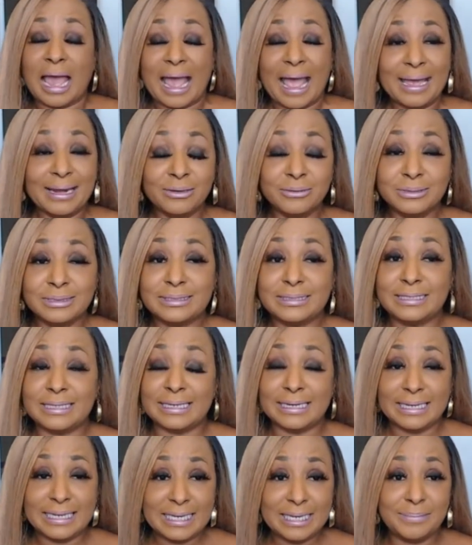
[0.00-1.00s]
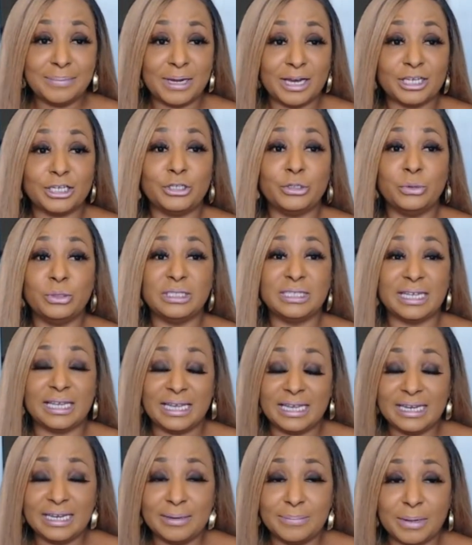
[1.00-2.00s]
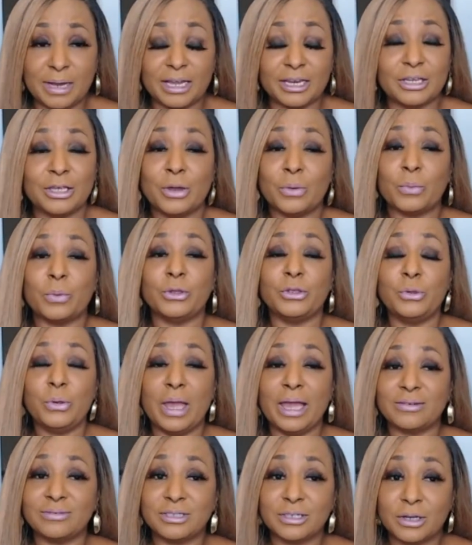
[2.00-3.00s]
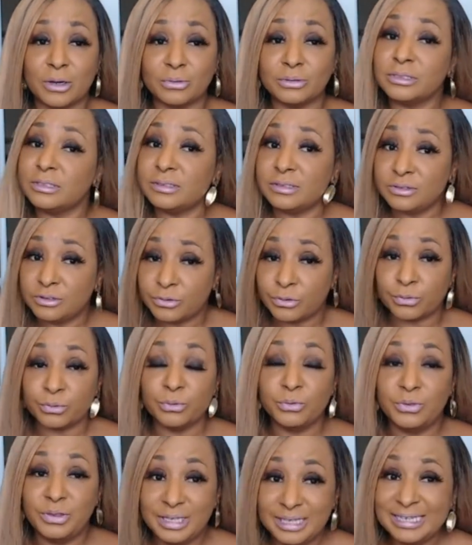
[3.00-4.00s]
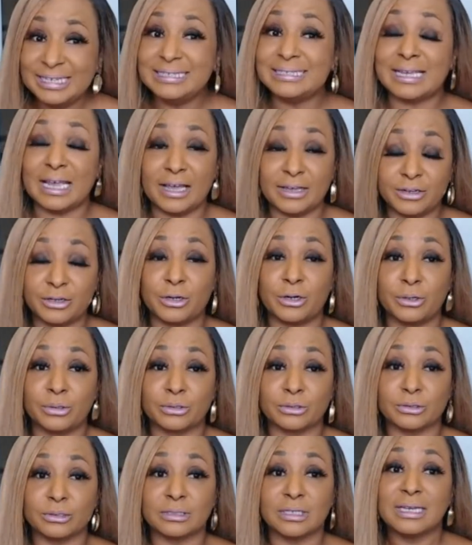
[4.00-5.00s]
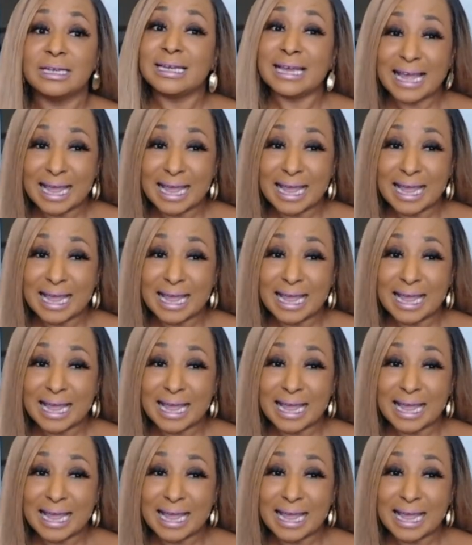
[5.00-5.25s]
I don't see anybody using anybody when you have to go through these kind of hurdles.